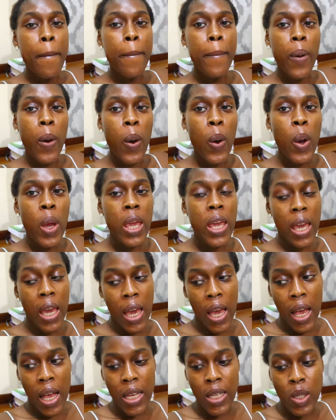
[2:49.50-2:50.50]
But
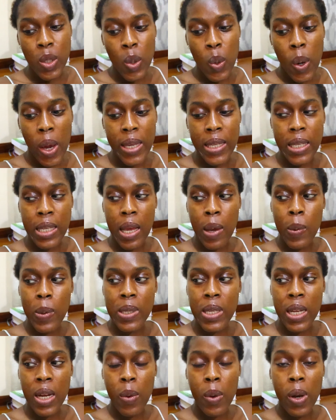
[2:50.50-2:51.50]
yeah, so I
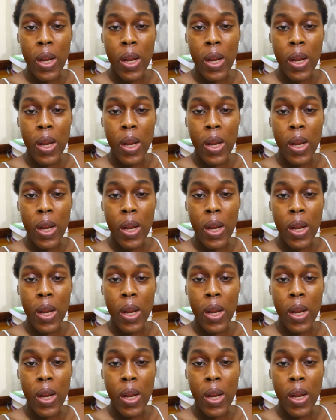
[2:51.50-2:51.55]
was saying